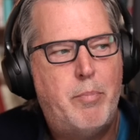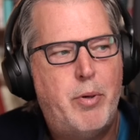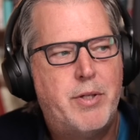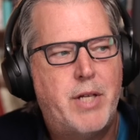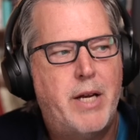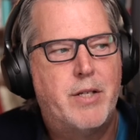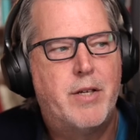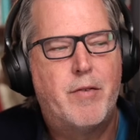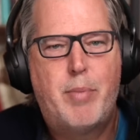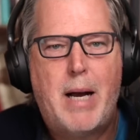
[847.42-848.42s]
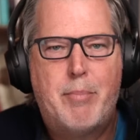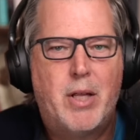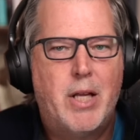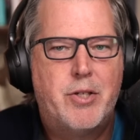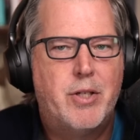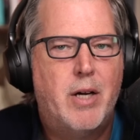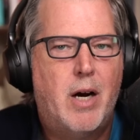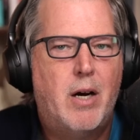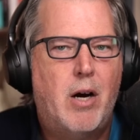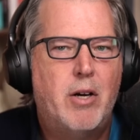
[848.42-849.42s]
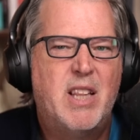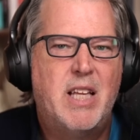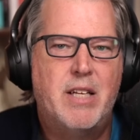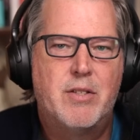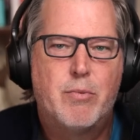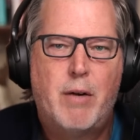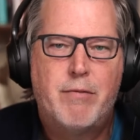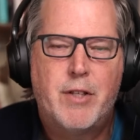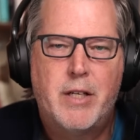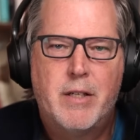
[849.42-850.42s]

percentage of a population are elites, roughly?